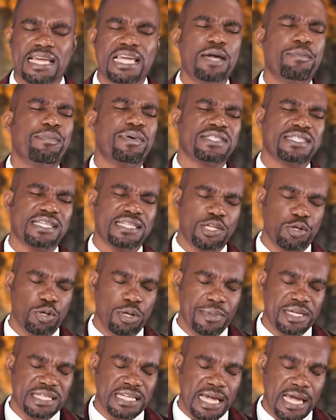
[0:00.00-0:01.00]
keep us until
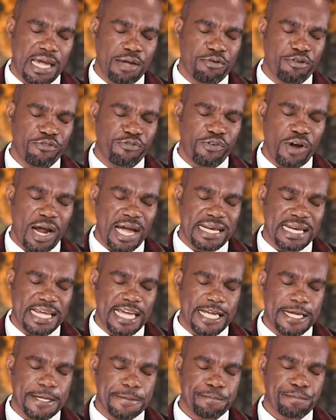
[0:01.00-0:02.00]
we meet again on
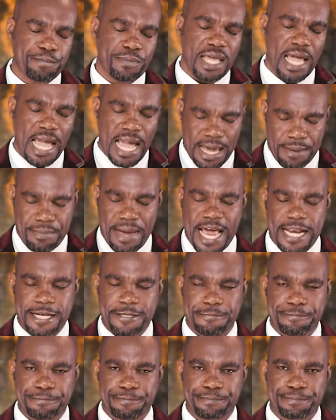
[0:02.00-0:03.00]
Friday.
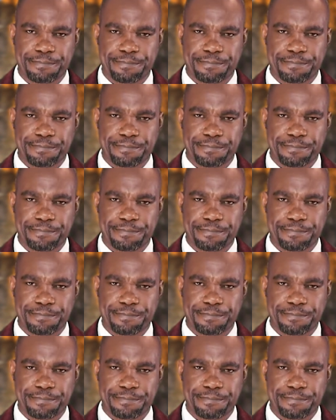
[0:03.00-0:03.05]
Amen.